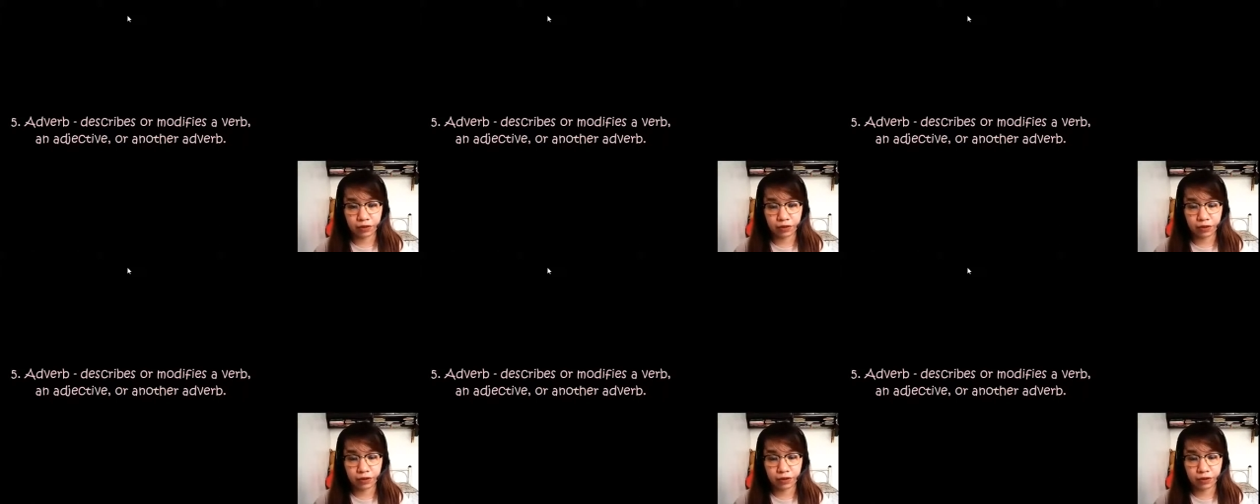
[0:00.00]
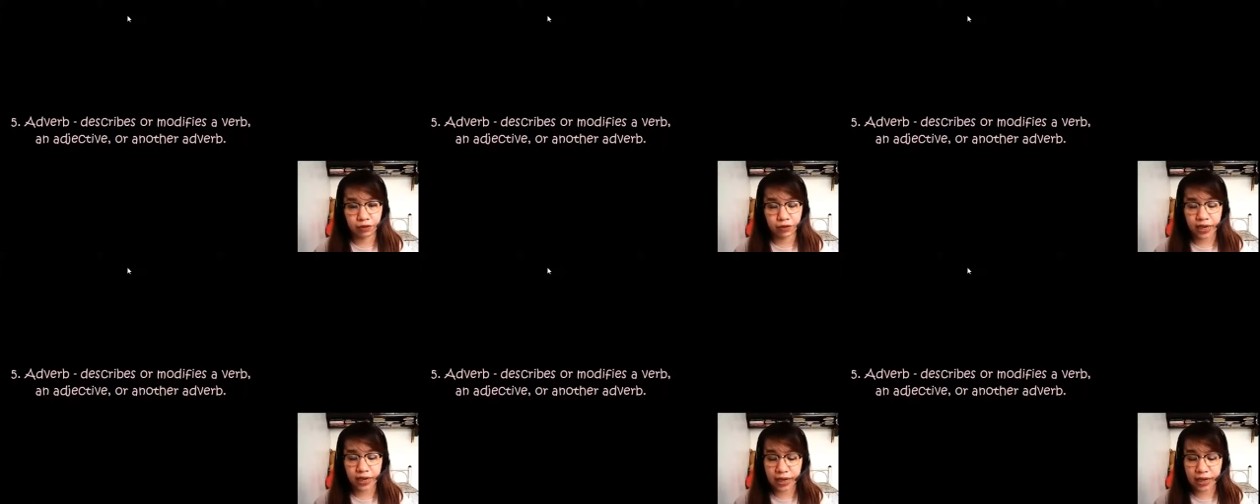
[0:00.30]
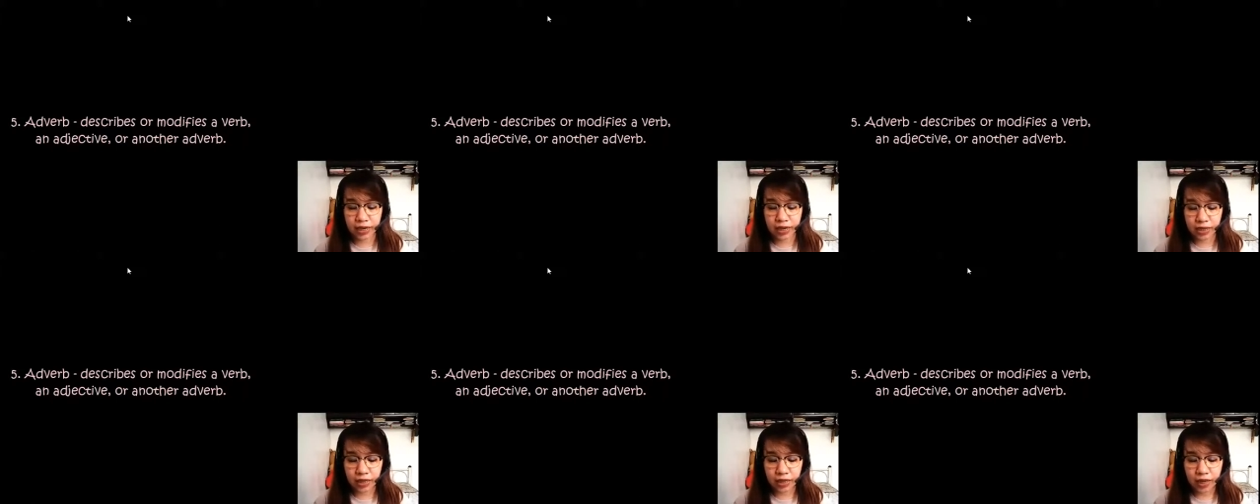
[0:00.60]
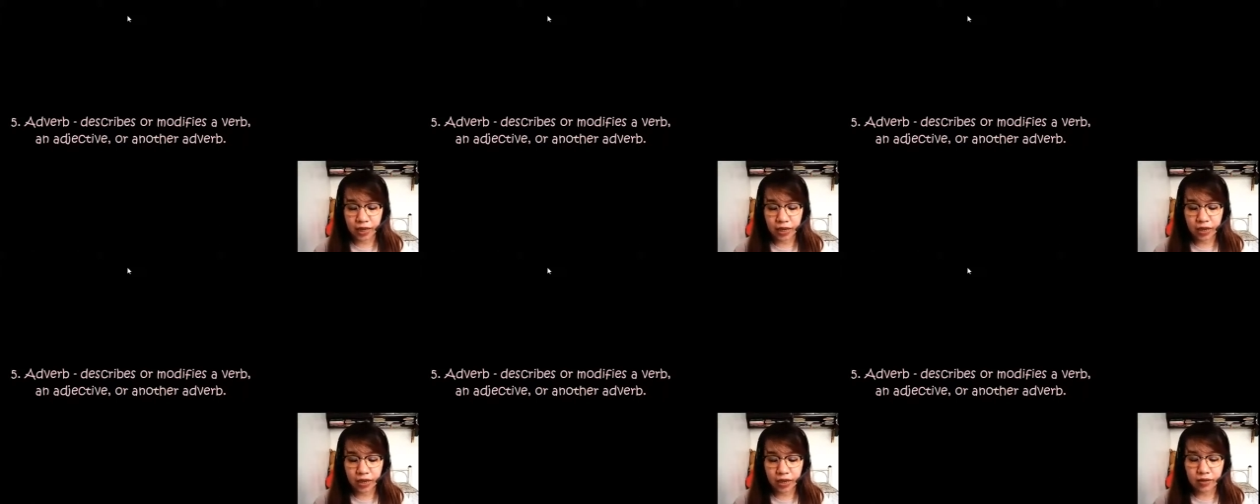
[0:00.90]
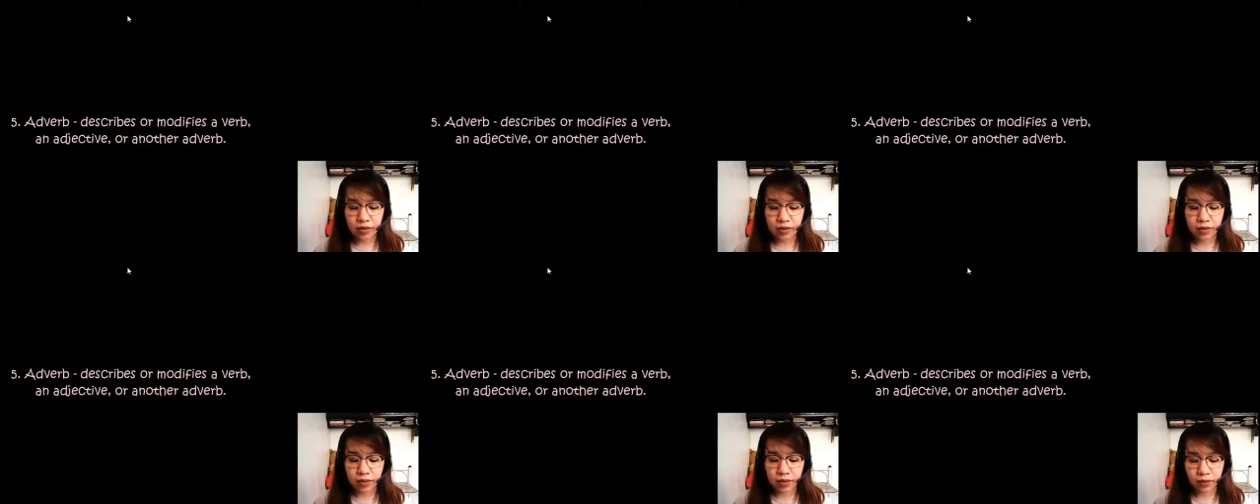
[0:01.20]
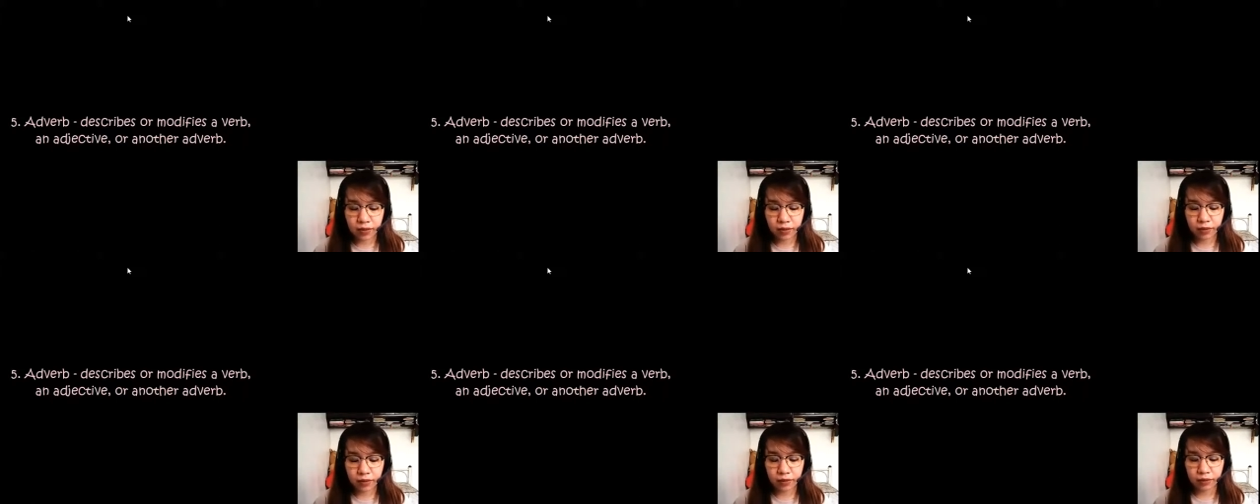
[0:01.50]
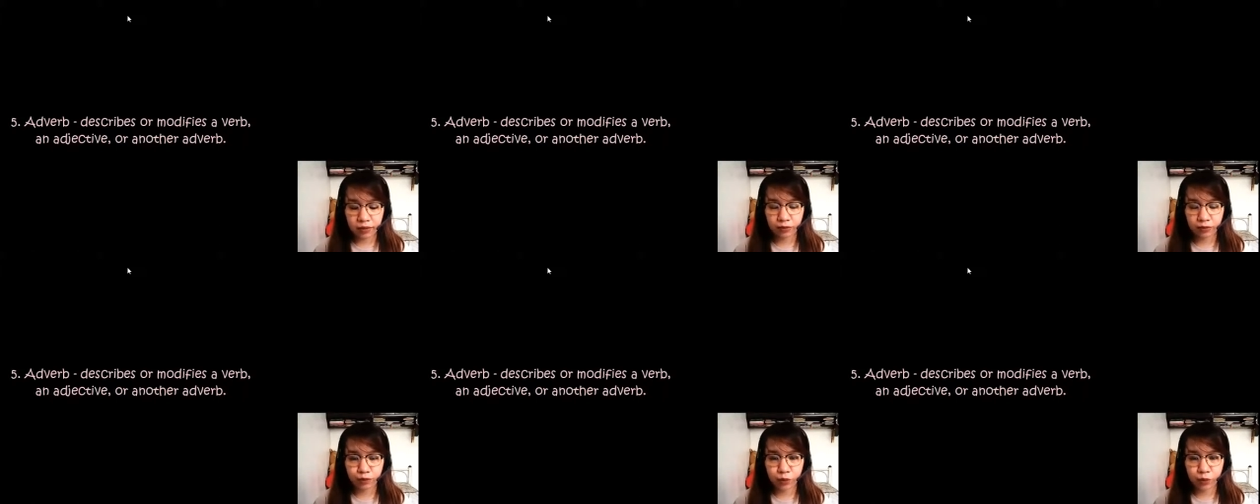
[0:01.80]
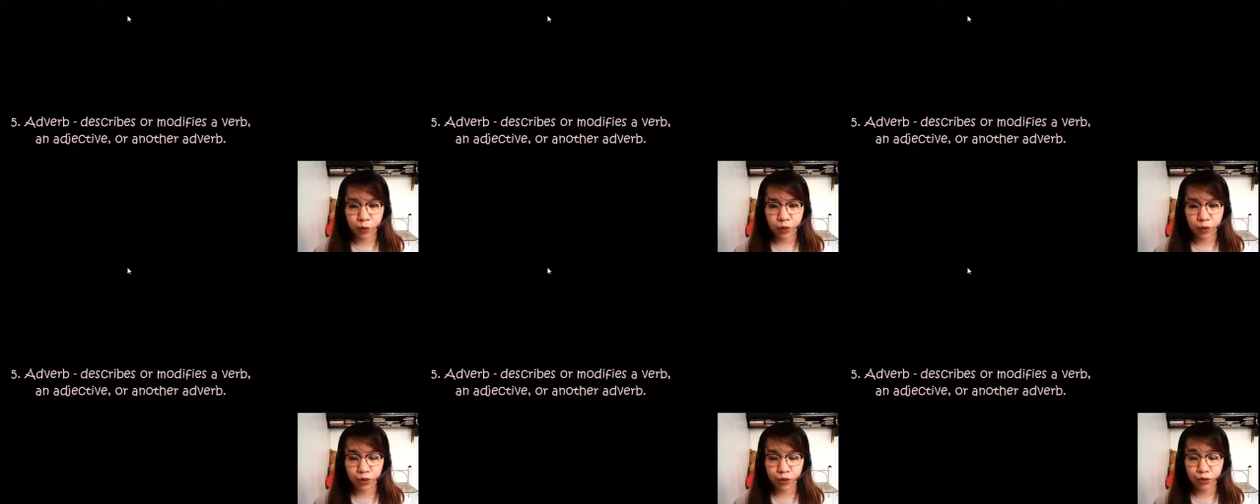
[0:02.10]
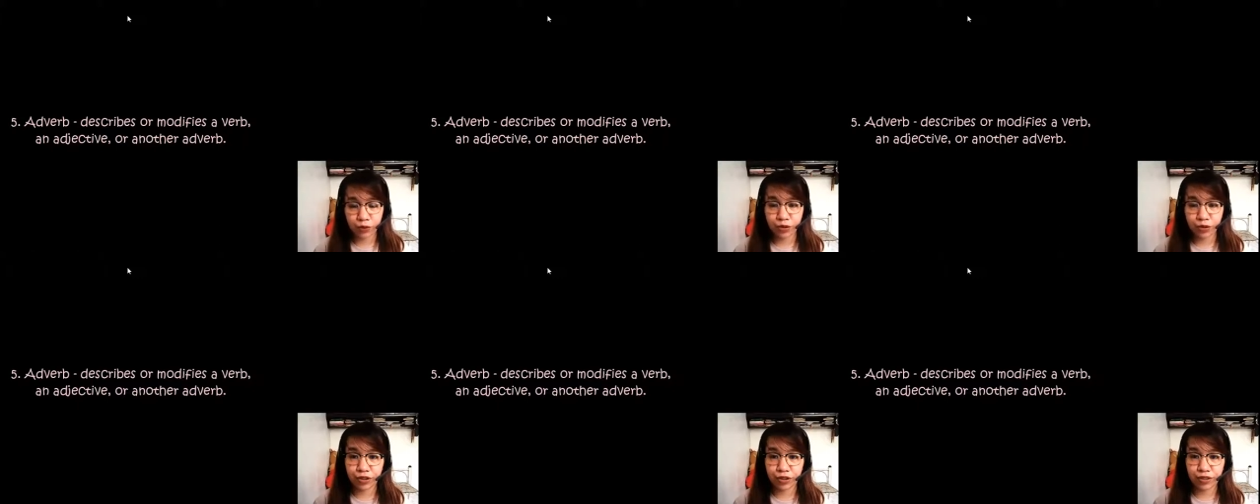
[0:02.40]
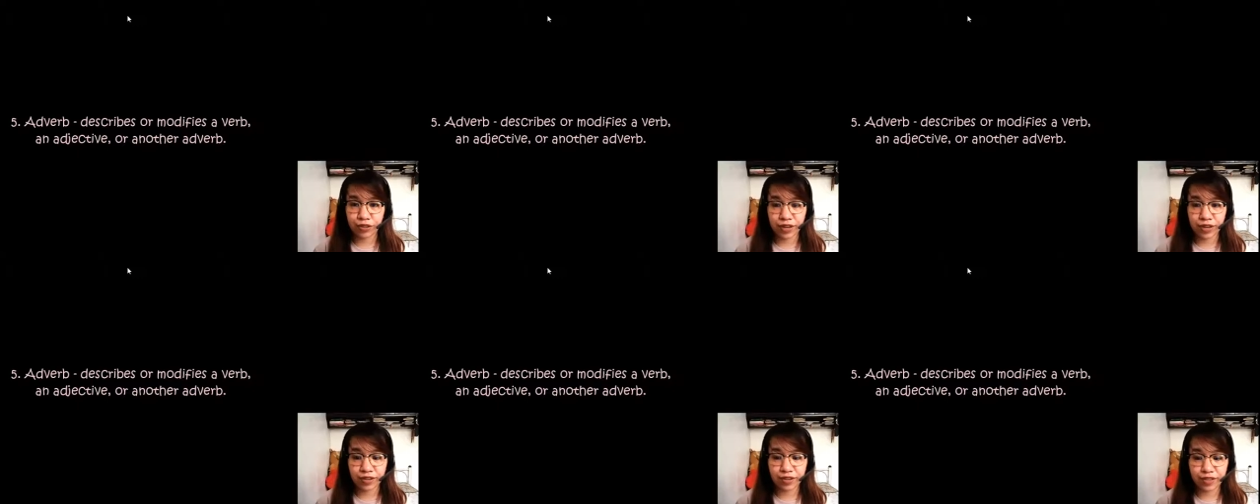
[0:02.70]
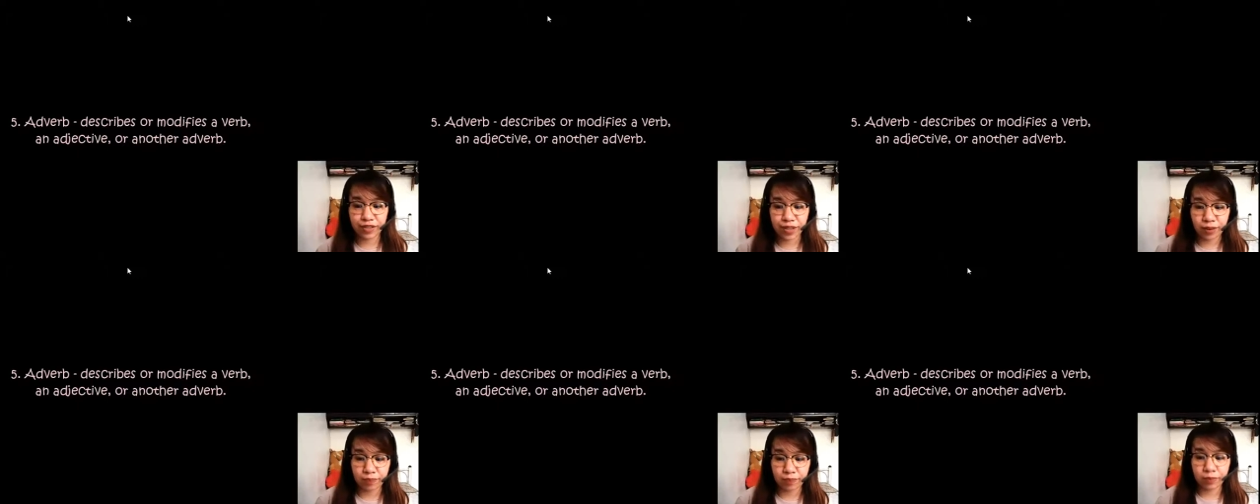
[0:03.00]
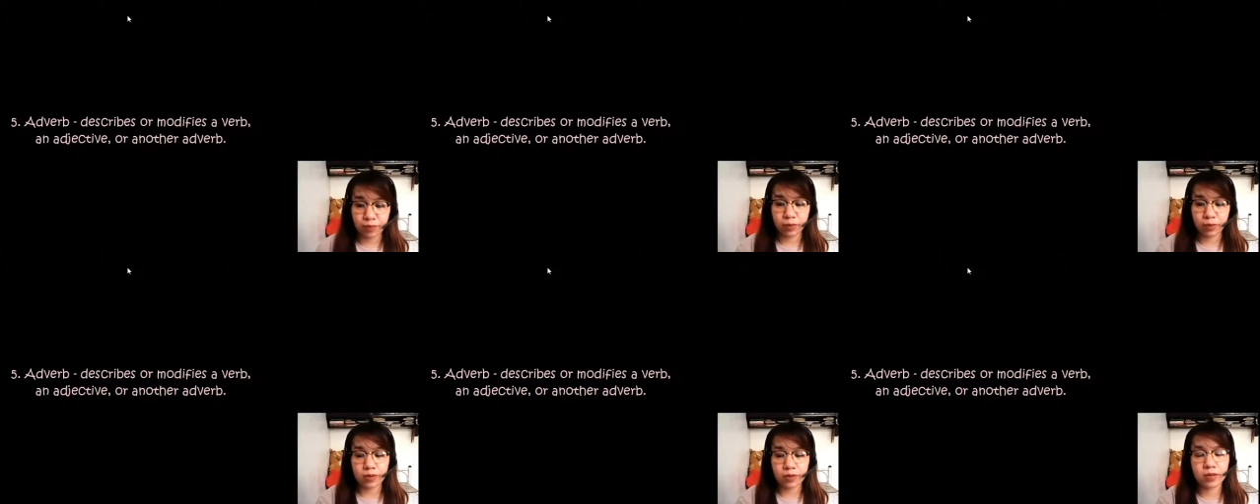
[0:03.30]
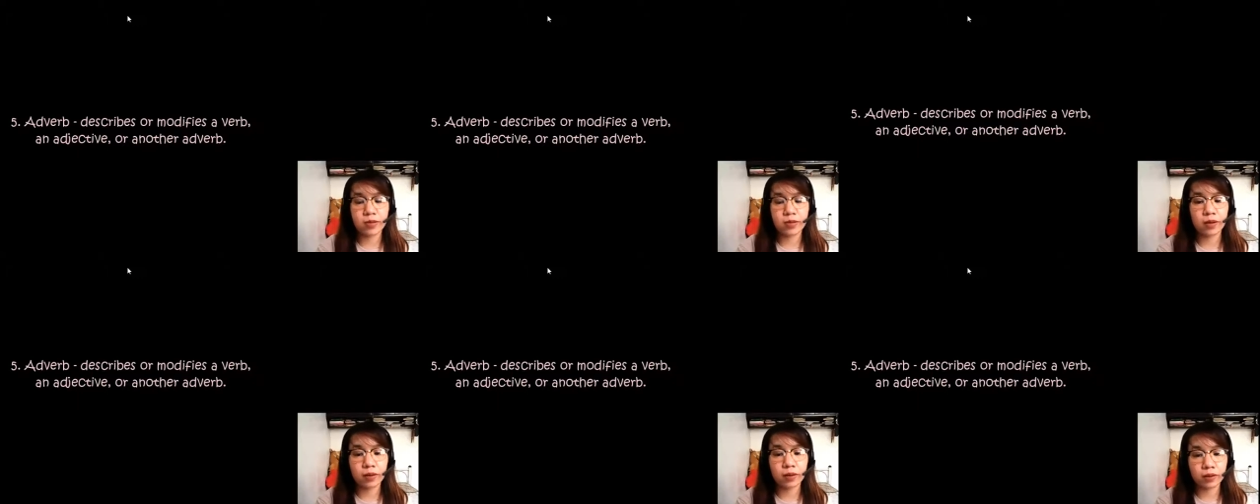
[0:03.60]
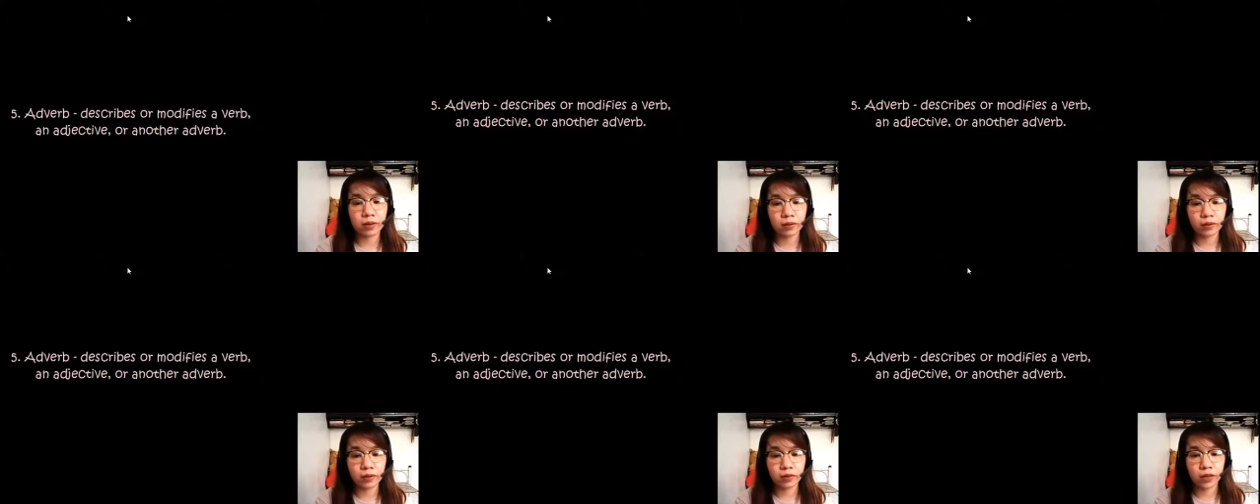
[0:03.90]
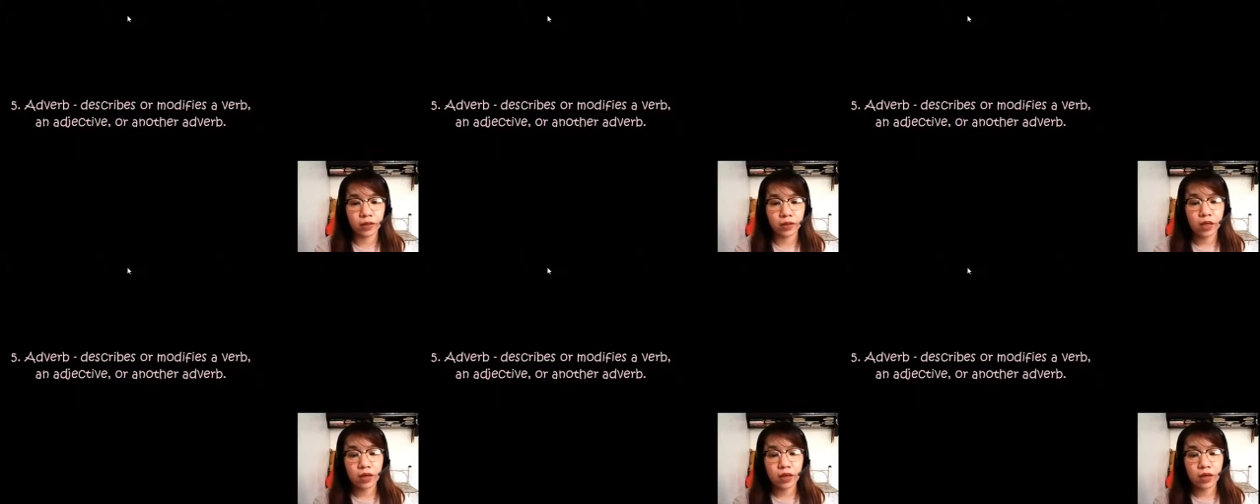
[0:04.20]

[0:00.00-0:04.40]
Alright, so what are the examples of